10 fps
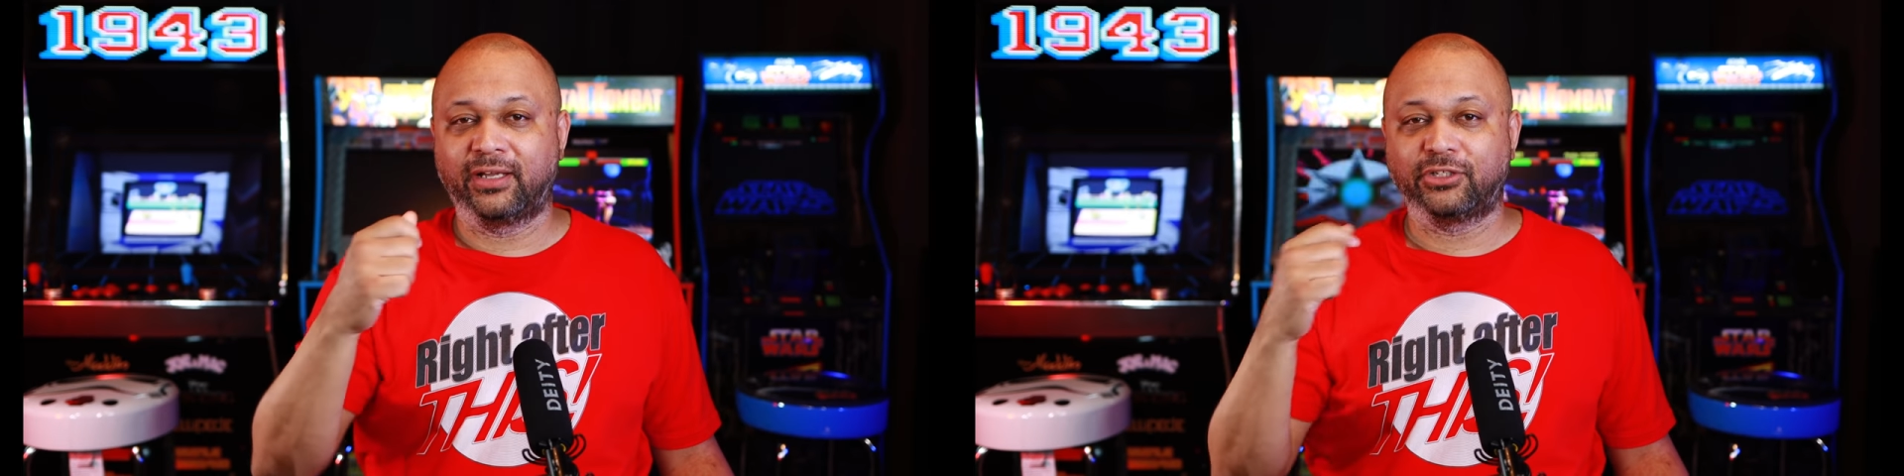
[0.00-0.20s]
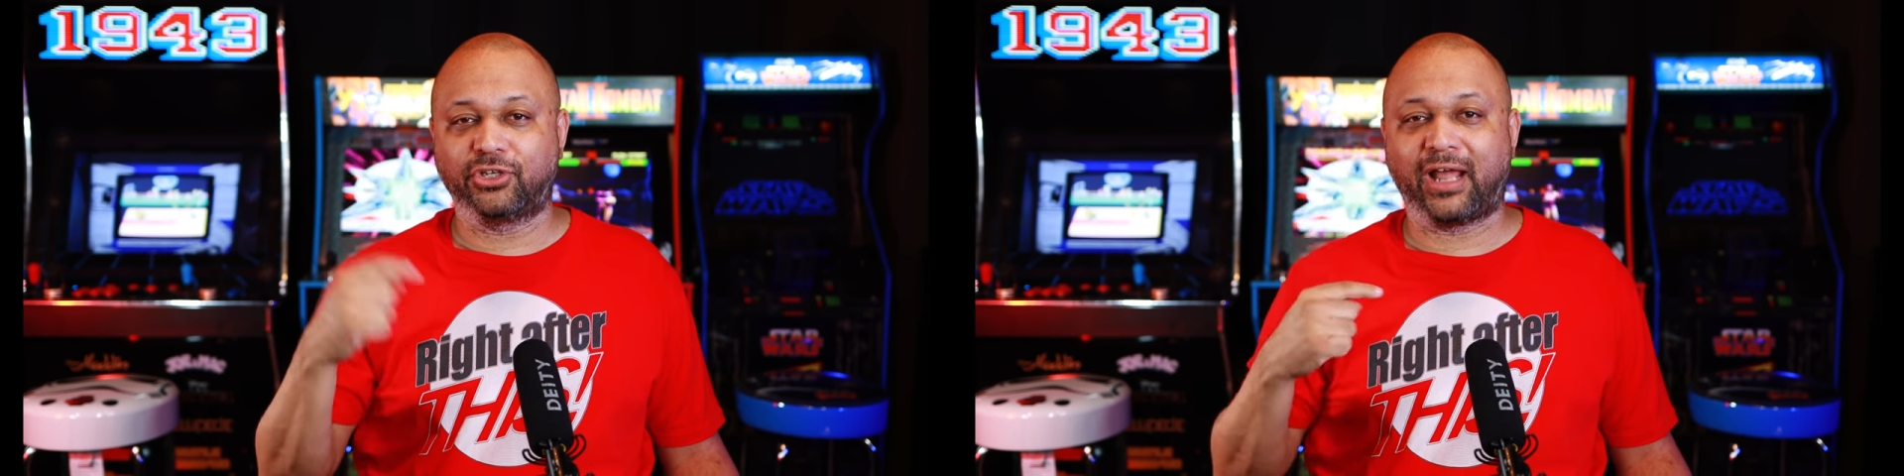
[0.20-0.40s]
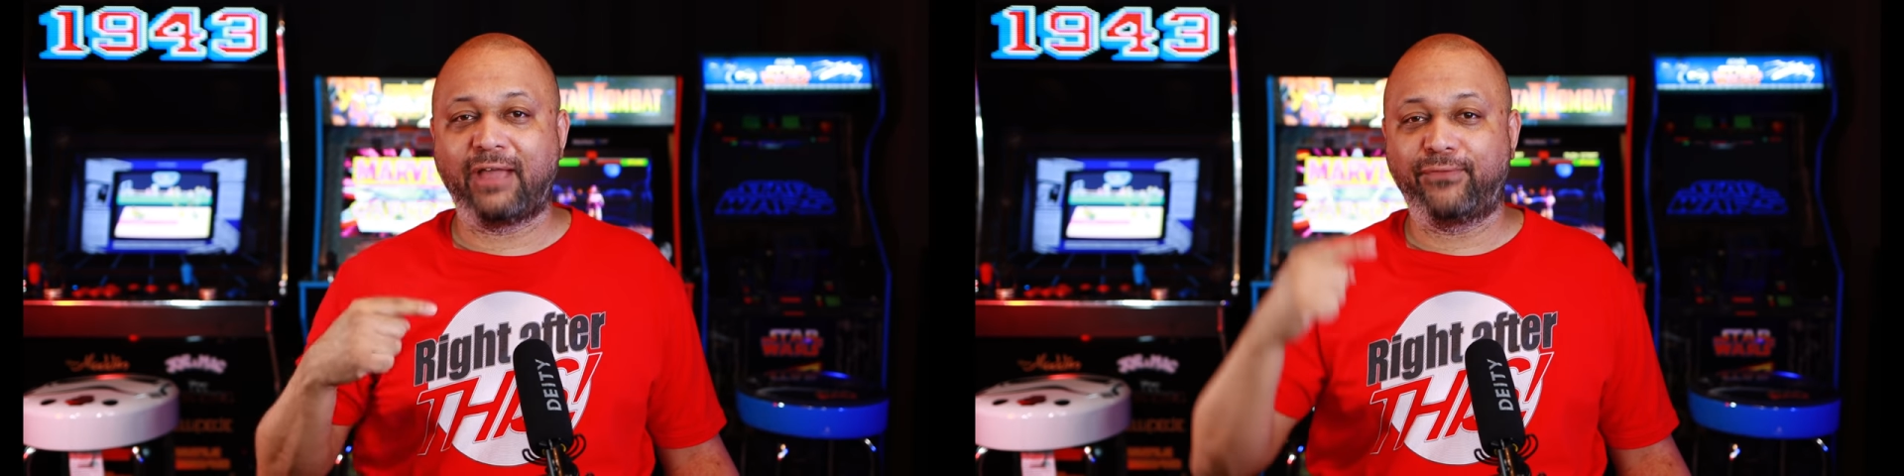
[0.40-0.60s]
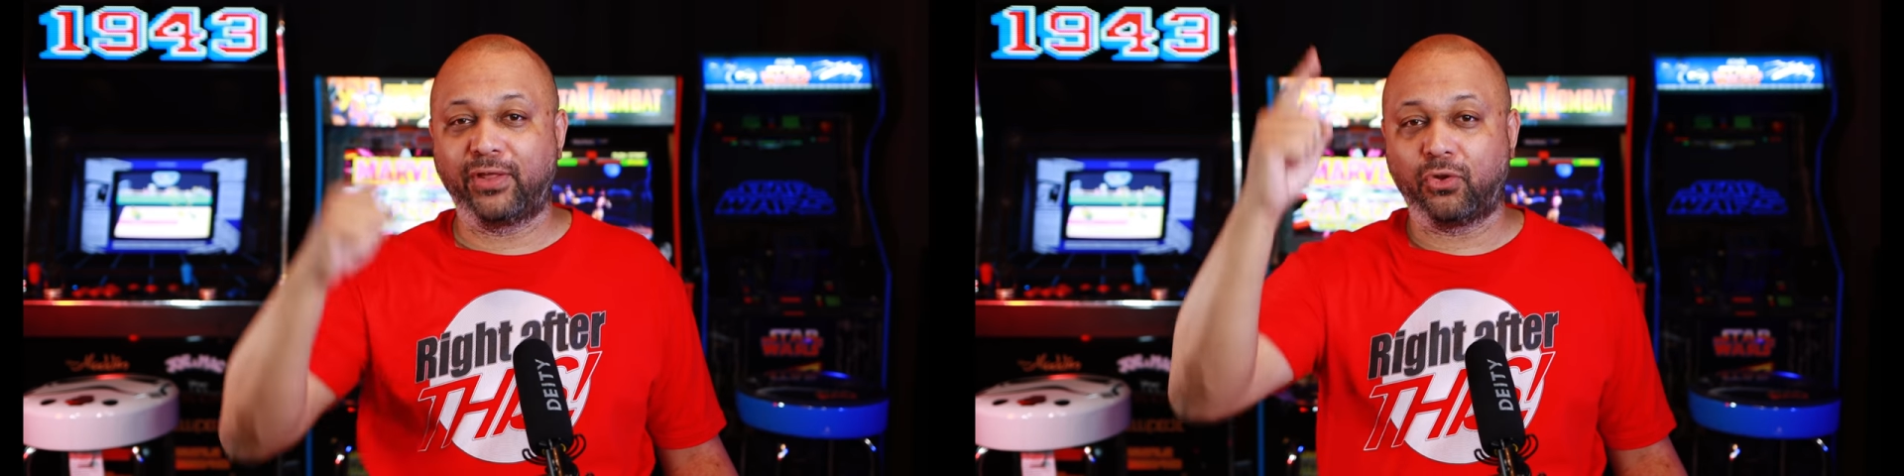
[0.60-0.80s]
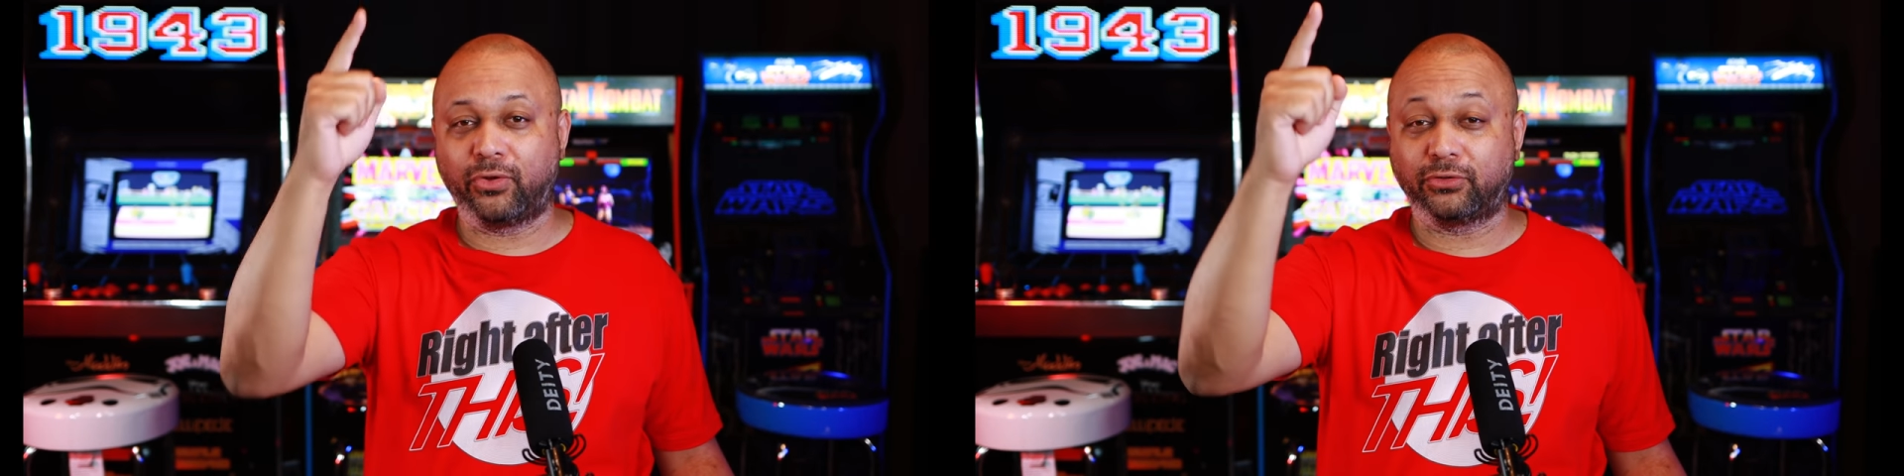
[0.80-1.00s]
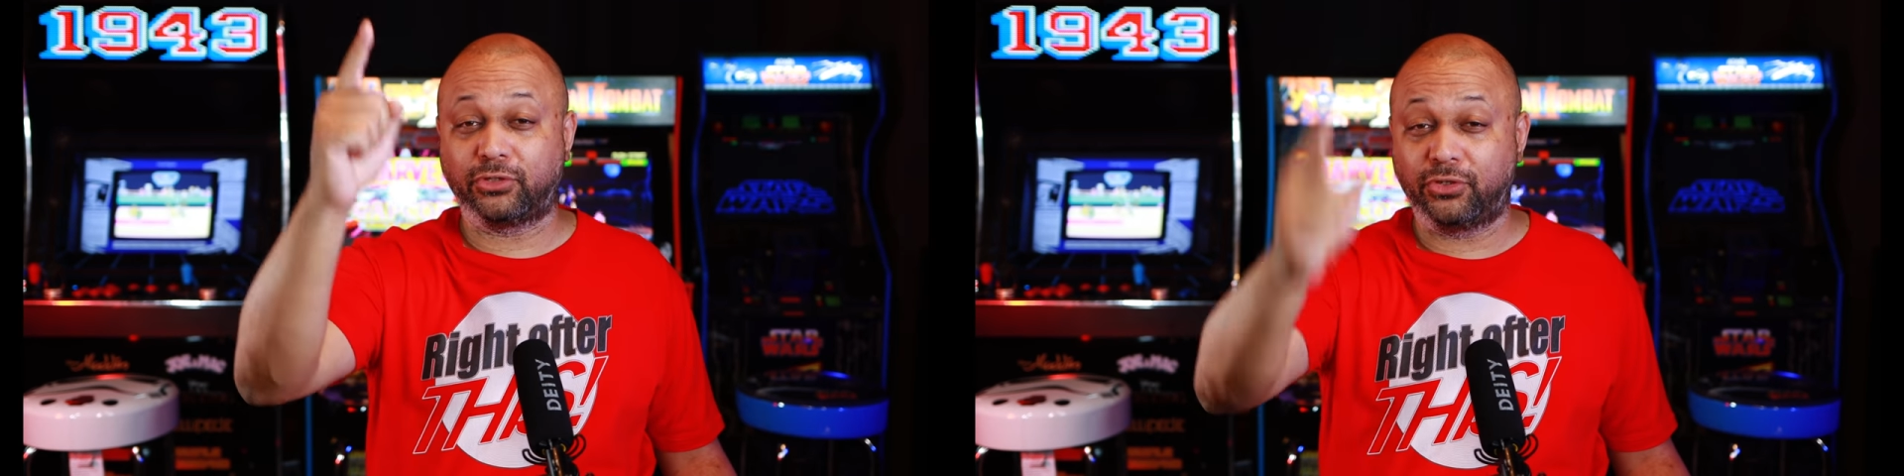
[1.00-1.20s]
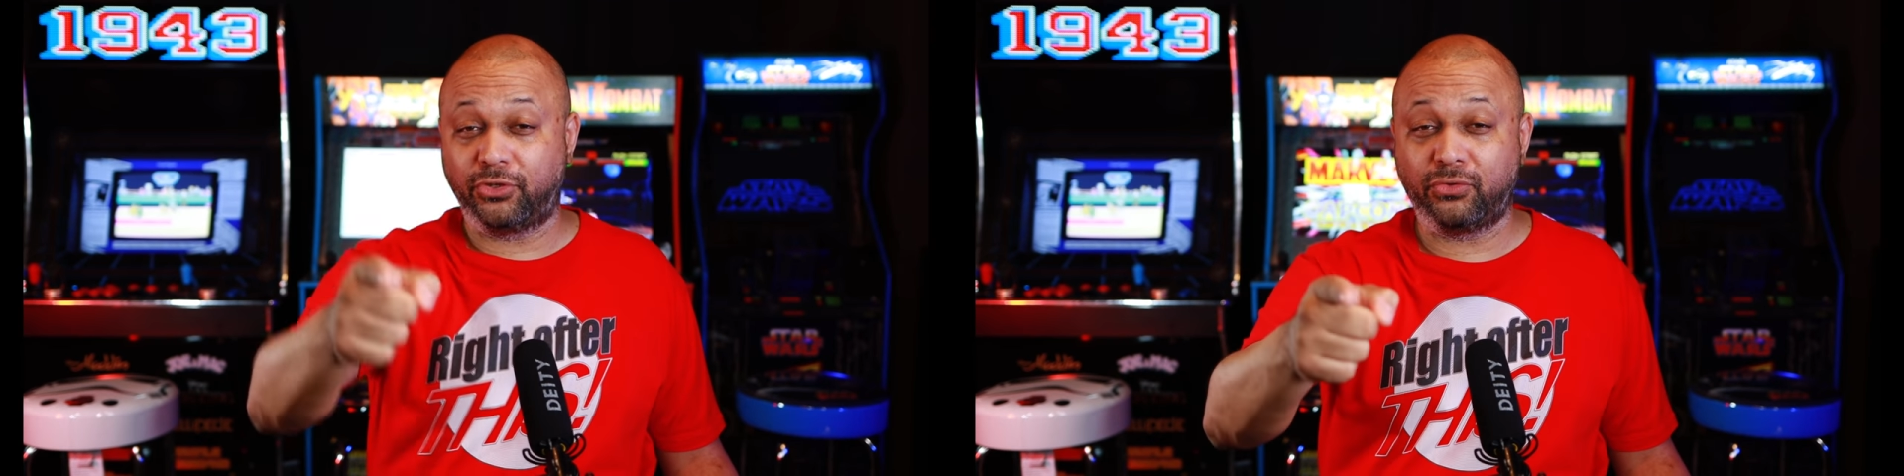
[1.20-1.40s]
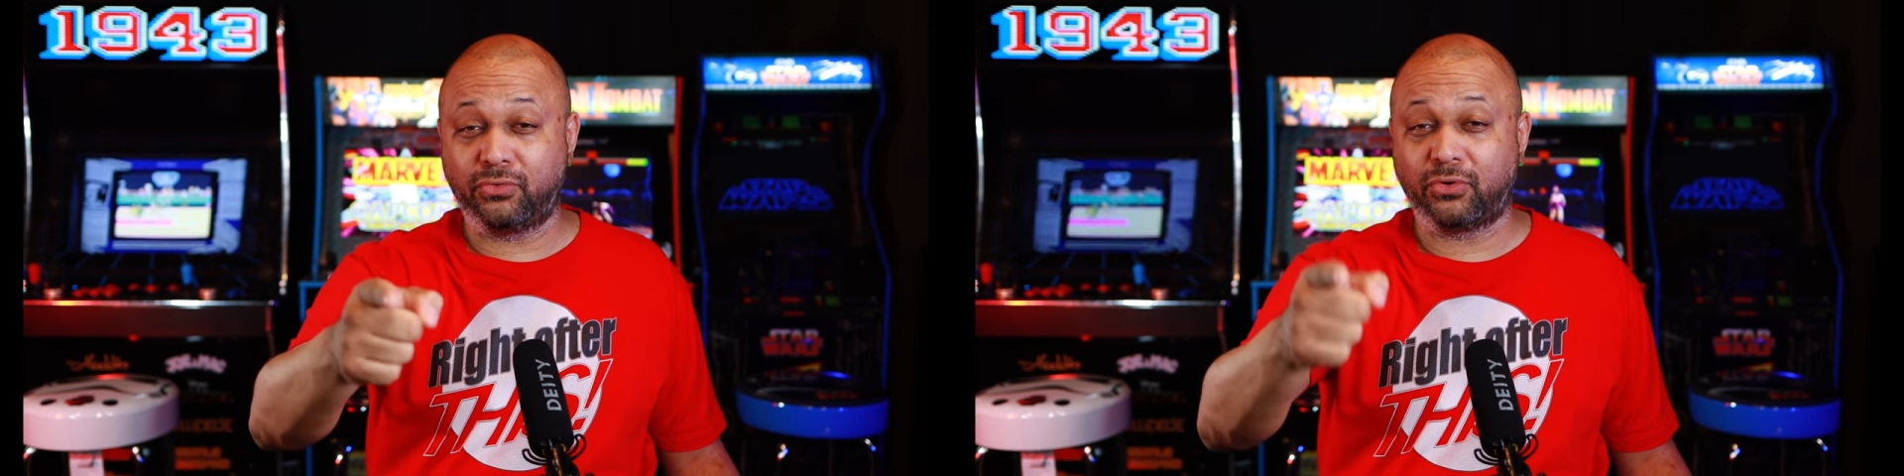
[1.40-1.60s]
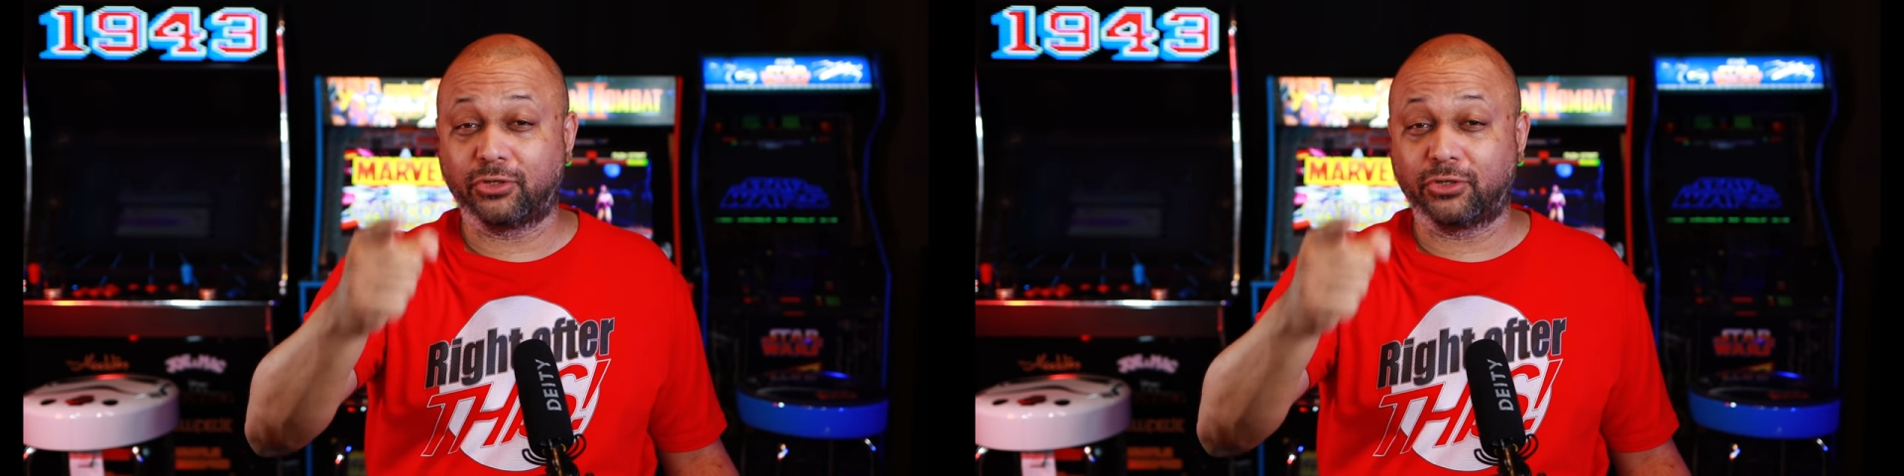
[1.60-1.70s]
should I feel loyal to you